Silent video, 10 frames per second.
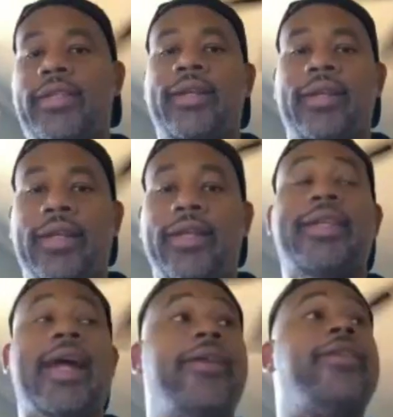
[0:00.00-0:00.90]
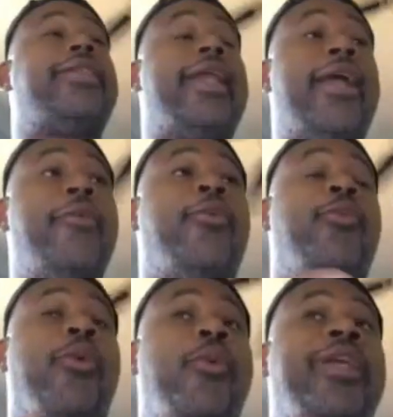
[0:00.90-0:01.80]
listen, I
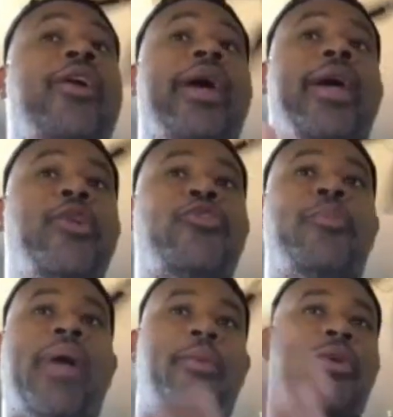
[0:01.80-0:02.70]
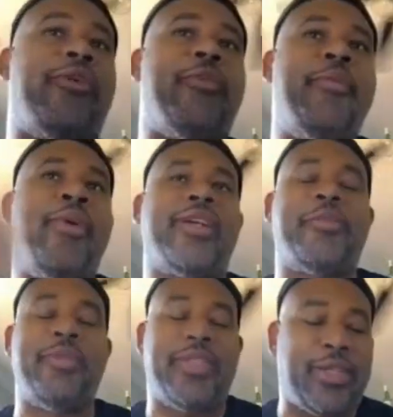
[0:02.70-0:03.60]
understand. When we did our interview, you probably don't remember because
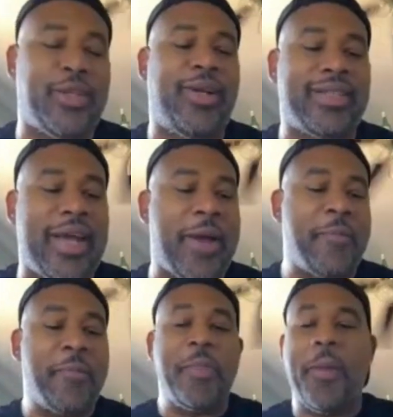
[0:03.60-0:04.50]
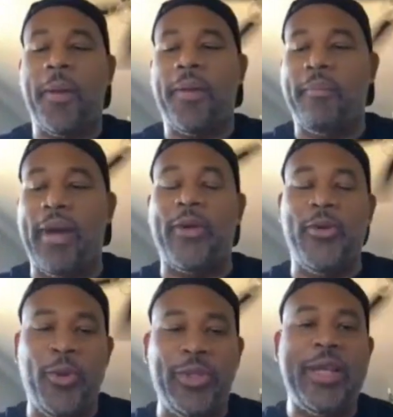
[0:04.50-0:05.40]
it's been such a long time. But,
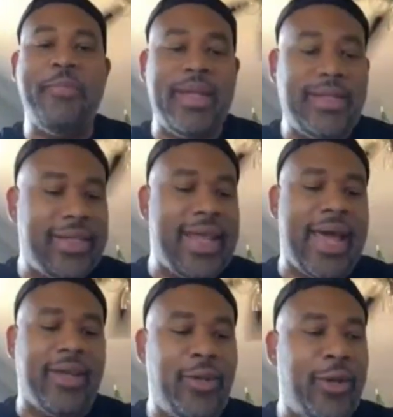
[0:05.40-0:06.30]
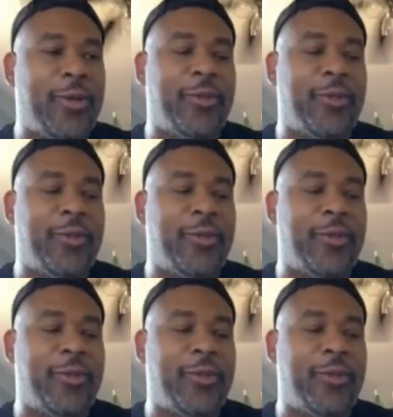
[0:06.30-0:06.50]
you did mention that,